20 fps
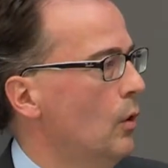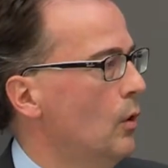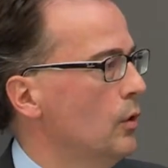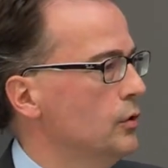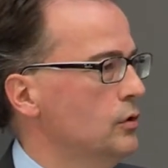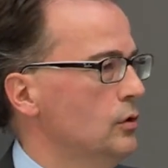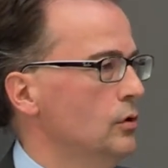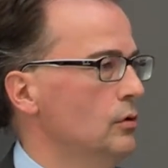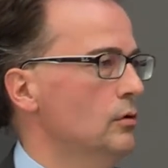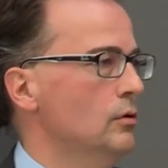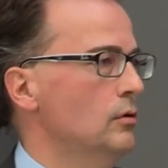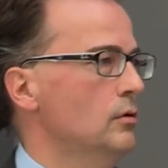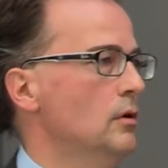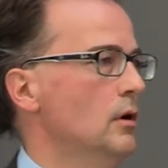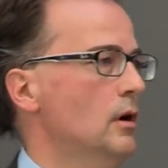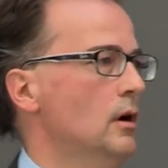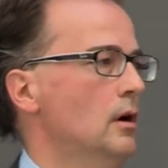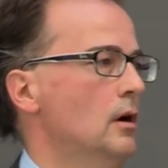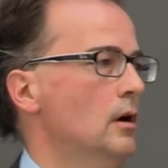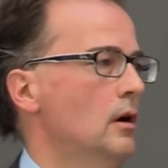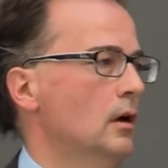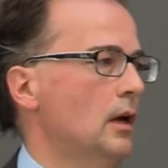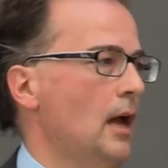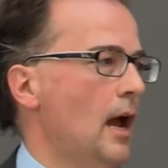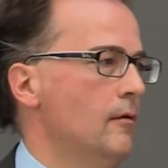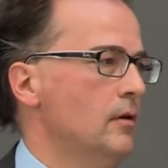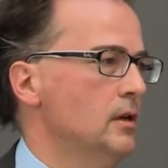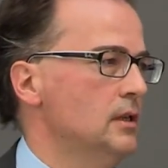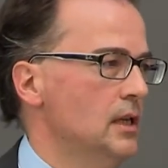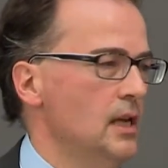to
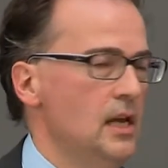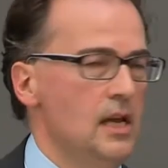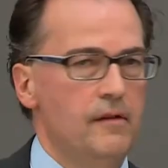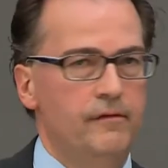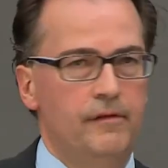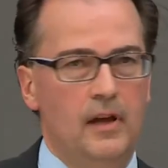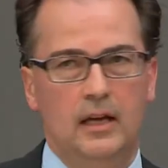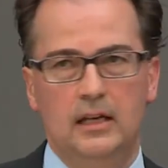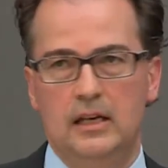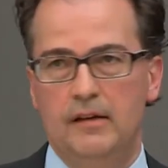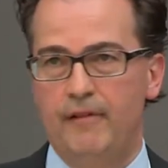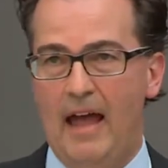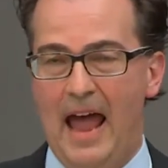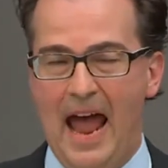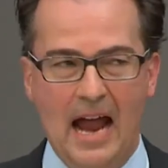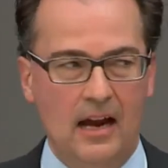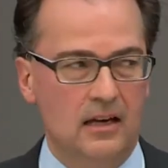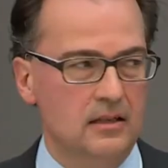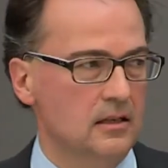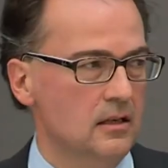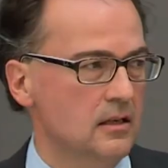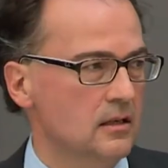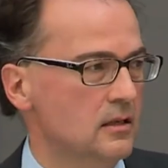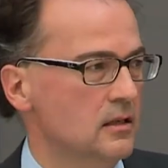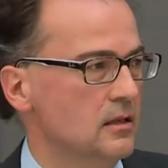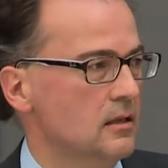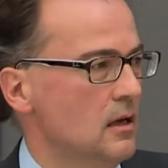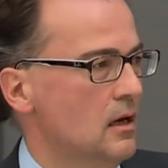guarantee effective access